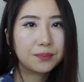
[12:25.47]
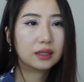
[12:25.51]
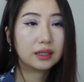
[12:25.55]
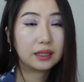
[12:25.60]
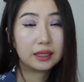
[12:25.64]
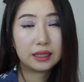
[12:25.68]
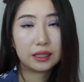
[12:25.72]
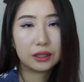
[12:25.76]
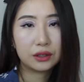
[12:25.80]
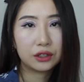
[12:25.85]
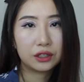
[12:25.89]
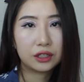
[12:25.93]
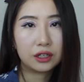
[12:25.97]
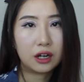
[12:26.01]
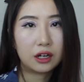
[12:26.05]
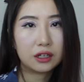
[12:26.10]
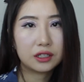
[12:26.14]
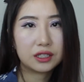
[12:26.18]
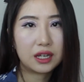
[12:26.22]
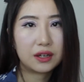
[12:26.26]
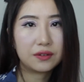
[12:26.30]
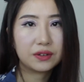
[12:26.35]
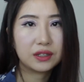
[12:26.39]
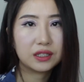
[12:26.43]
He could not
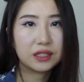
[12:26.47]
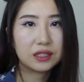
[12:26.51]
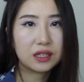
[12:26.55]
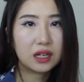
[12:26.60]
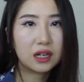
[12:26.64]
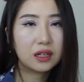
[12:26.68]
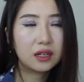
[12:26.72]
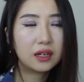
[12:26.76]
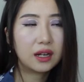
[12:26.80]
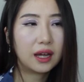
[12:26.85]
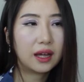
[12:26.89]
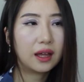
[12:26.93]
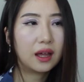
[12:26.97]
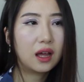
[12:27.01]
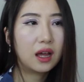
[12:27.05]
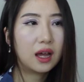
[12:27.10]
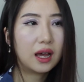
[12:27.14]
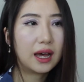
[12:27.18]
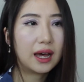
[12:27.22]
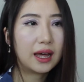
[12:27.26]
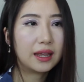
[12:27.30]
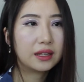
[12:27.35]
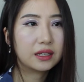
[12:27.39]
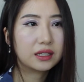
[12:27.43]
save his son
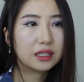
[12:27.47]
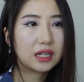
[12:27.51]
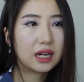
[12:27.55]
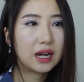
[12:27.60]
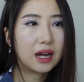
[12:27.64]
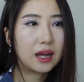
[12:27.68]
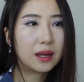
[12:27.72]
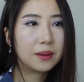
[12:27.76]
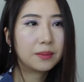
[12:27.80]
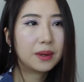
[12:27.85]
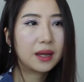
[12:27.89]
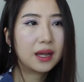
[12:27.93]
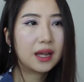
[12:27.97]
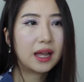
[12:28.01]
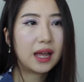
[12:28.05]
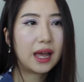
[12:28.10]
at the time,